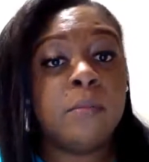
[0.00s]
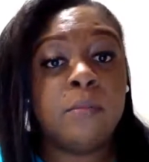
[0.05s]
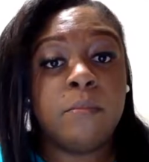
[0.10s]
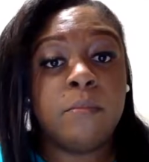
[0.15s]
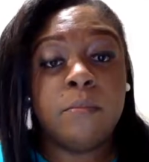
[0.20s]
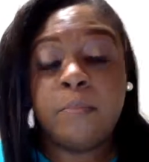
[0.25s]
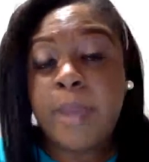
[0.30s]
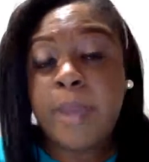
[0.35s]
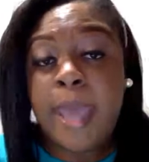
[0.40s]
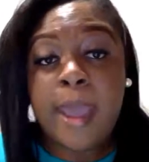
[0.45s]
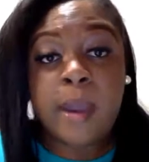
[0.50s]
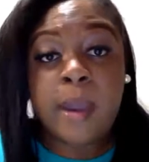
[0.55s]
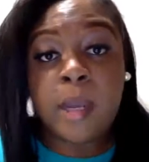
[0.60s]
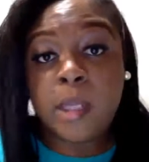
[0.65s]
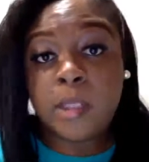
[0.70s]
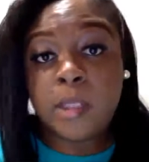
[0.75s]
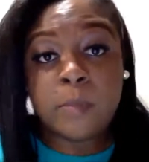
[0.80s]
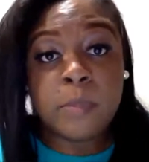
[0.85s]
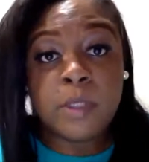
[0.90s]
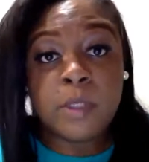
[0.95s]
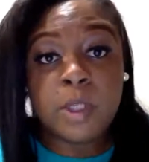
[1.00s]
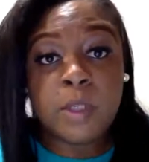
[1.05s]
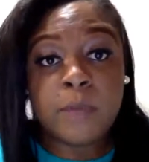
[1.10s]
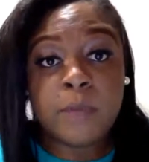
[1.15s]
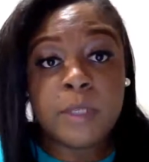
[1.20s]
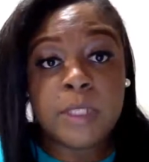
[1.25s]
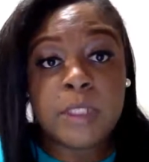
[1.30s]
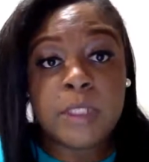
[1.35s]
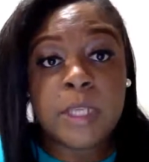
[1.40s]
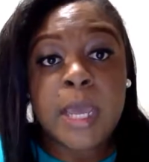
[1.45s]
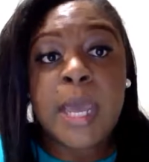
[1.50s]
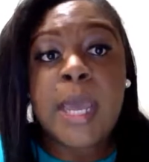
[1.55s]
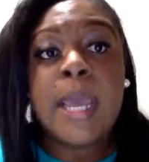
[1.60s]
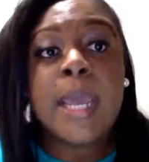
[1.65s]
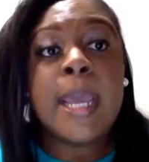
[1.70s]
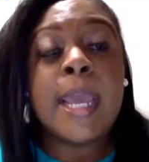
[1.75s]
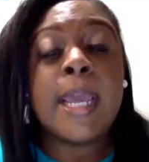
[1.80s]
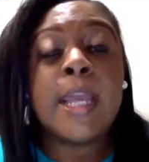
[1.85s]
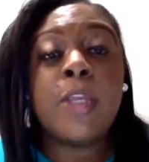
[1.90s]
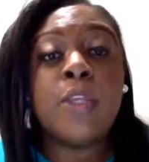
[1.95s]
bad customer service.
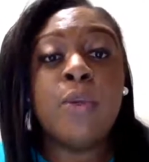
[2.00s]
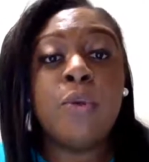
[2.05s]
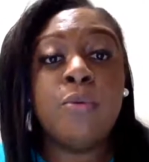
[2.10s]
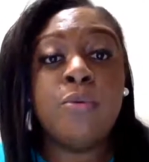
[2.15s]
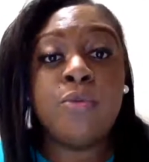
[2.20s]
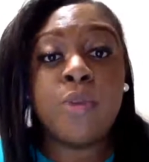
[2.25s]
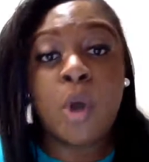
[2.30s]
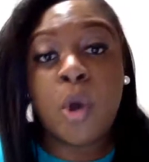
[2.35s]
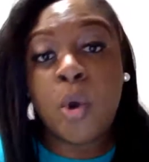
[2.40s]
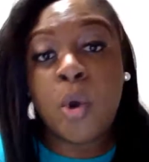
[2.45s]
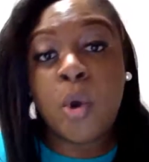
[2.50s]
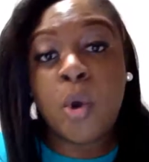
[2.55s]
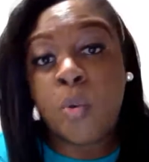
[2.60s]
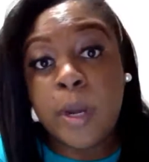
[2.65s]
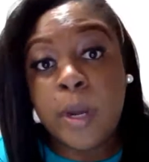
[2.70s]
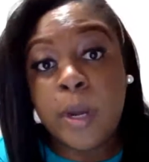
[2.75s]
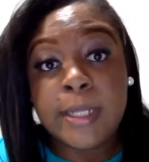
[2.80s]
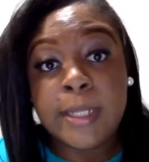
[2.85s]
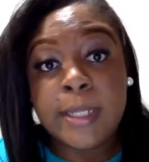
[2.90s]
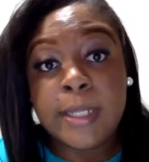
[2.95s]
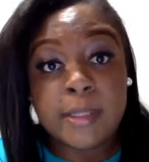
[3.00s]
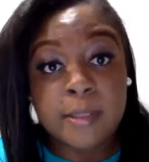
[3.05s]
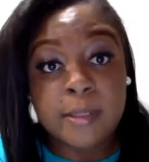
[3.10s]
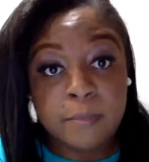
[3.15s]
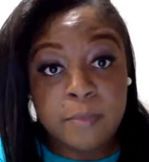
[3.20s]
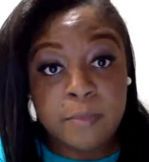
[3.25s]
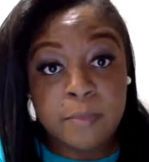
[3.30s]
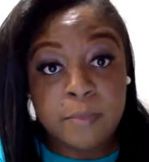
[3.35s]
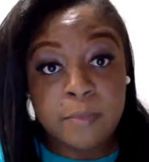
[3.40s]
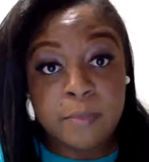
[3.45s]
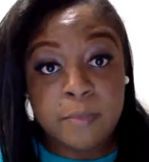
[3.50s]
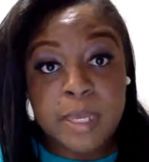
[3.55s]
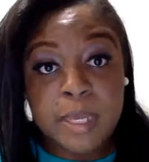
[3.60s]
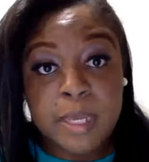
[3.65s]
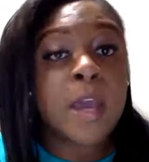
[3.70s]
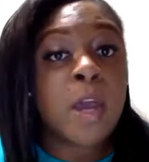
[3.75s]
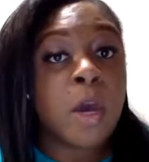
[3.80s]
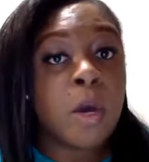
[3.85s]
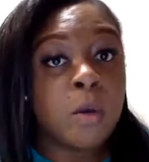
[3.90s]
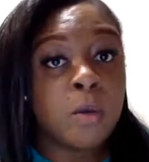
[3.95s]
And you don't want to be
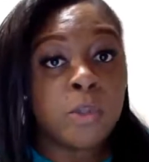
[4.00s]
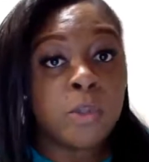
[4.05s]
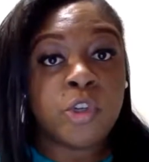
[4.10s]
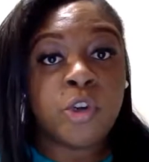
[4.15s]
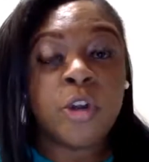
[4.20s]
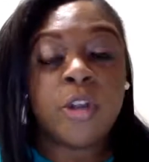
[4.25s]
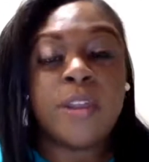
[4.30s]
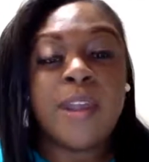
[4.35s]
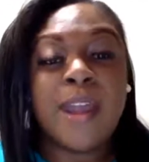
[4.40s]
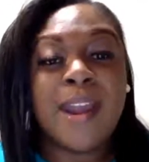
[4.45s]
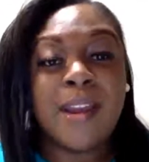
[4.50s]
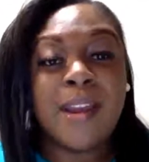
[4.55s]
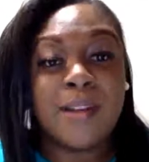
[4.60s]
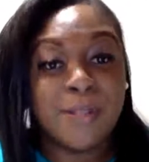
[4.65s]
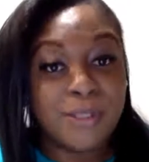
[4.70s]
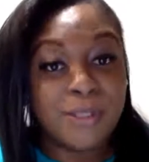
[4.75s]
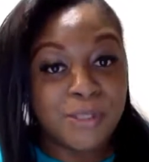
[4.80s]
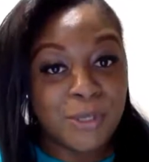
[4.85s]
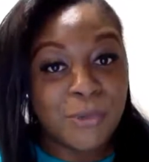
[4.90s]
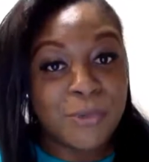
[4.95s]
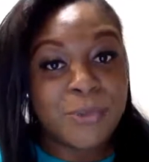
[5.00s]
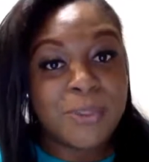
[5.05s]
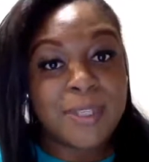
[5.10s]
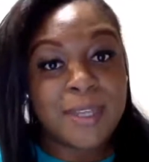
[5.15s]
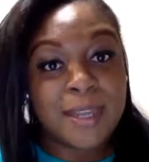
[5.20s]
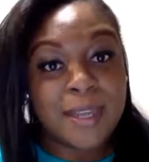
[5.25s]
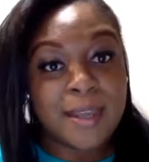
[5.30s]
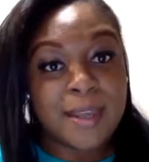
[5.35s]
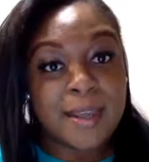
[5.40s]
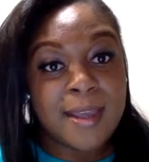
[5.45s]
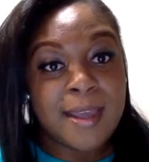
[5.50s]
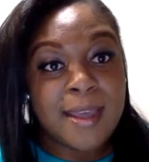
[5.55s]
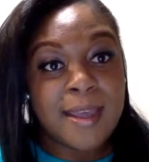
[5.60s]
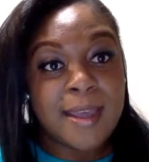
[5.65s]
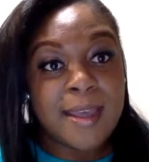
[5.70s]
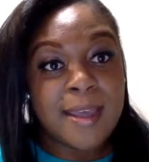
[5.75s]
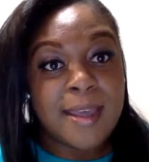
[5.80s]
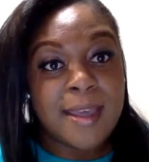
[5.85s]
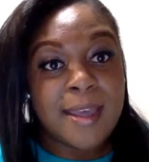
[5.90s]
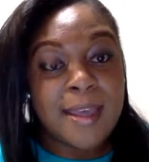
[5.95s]
that coach or that consultant
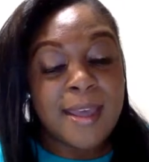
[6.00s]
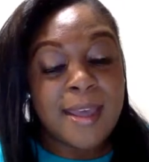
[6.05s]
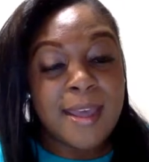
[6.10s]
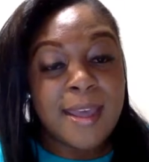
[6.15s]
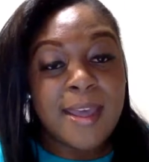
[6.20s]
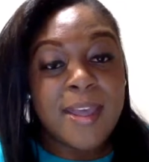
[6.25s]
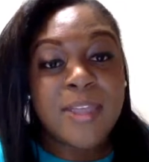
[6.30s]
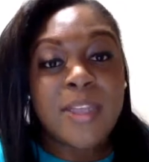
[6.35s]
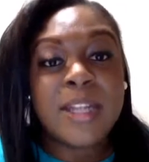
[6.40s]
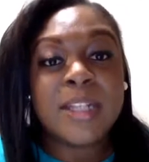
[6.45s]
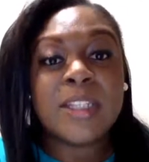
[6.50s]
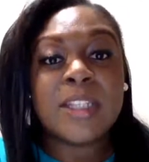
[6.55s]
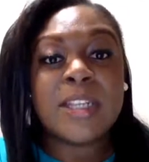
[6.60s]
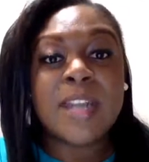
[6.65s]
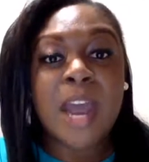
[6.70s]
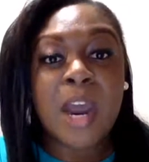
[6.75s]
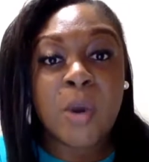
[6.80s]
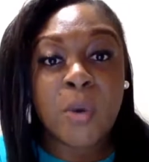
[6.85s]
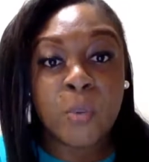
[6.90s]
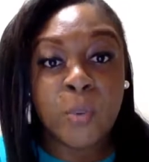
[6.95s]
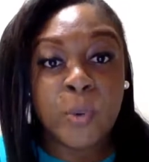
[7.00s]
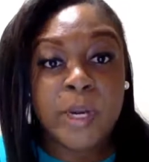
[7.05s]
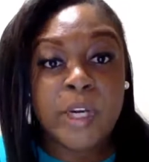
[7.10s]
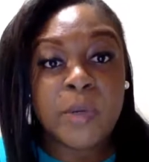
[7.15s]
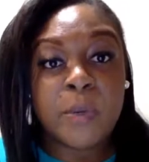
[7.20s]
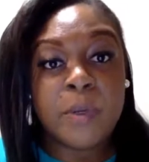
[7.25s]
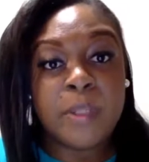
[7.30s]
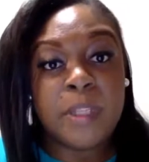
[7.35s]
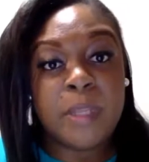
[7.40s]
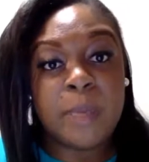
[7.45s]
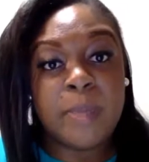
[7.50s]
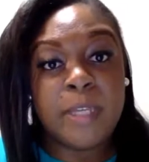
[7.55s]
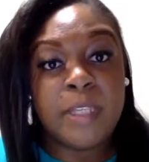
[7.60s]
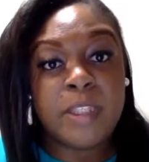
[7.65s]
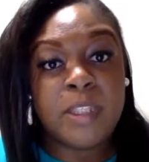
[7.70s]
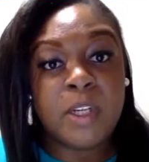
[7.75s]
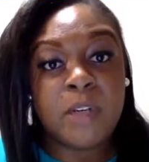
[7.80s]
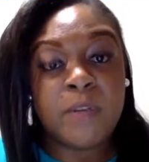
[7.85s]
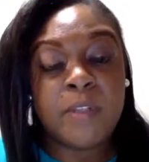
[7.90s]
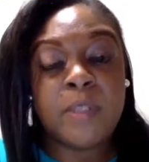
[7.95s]
that's not rendering the best
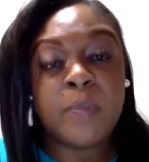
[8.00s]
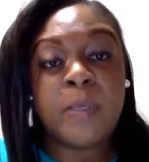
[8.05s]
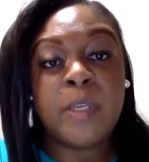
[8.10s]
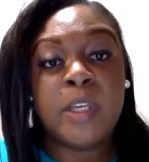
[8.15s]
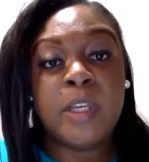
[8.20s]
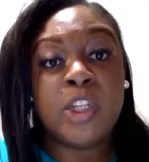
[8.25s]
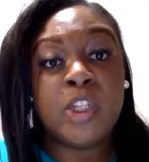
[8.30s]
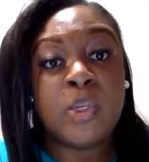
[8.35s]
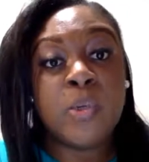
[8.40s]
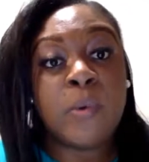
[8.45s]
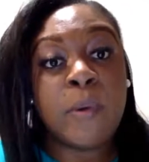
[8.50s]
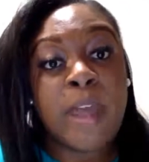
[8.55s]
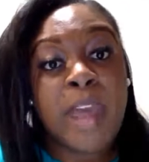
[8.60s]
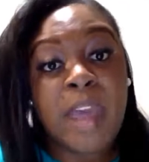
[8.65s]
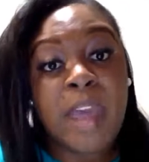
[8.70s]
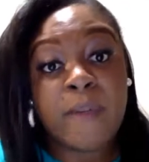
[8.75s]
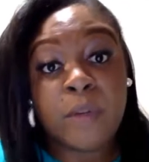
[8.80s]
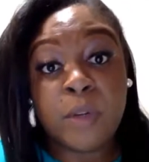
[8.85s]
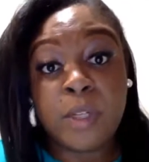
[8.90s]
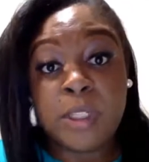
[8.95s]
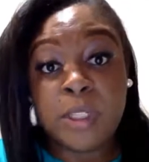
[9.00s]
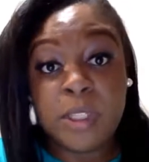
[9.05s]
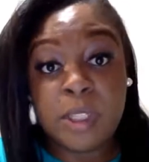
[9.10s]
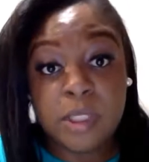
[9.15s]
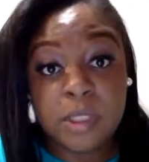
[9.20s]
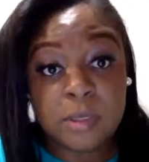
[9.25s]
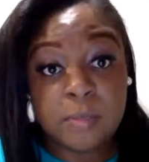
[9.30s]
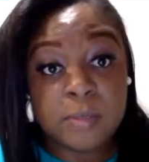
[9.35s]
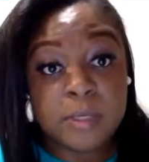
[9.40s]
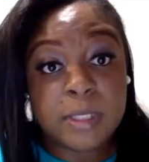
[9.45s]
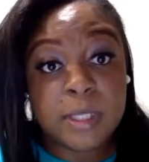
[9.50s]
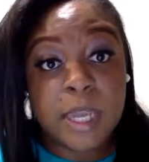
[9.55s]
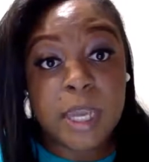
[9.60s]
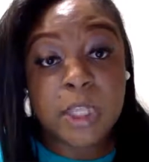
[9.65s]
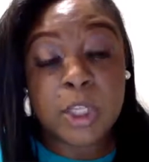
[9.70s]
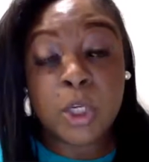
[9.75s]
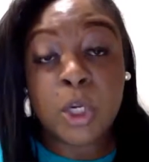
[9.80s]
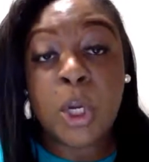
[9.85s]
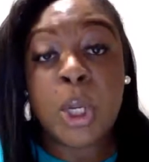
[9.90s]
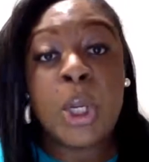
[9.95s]
service because you don't have your systems
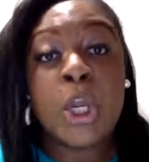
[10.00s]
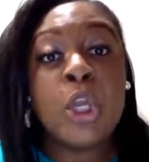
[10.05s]
together.